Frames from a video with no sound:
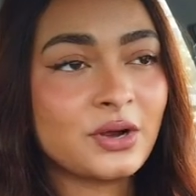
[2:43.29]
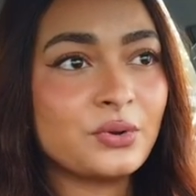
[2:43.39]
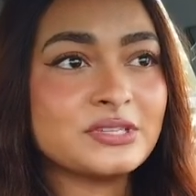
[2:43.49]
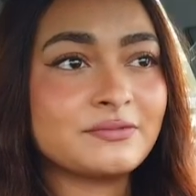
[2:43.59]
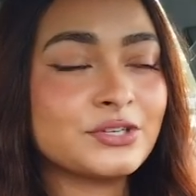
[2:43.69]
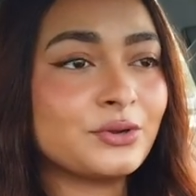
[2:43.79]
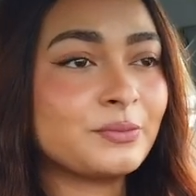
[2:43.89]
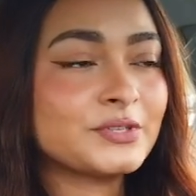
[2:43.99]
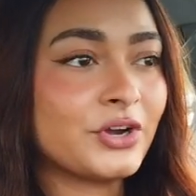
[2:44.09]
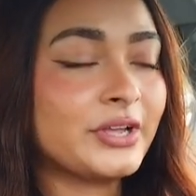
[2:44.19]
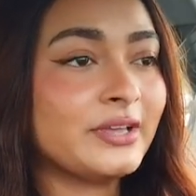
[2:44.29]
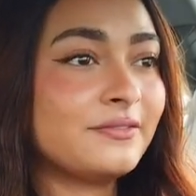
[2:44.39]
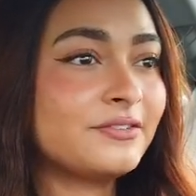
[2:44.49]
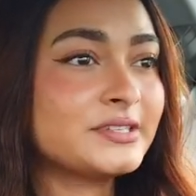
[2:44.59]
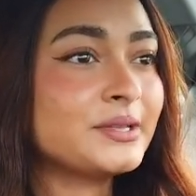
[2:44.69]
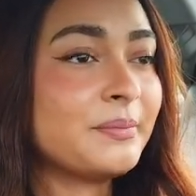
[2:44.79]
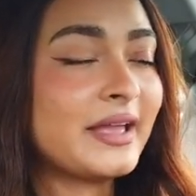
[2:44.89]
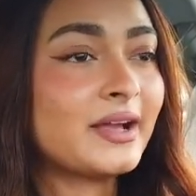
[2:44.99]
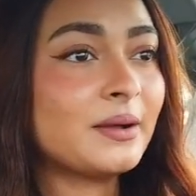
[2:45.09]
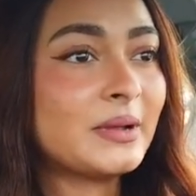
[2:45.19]
I always have to go to Target for some
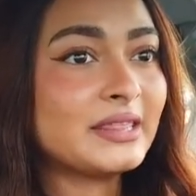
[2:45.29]
makeup.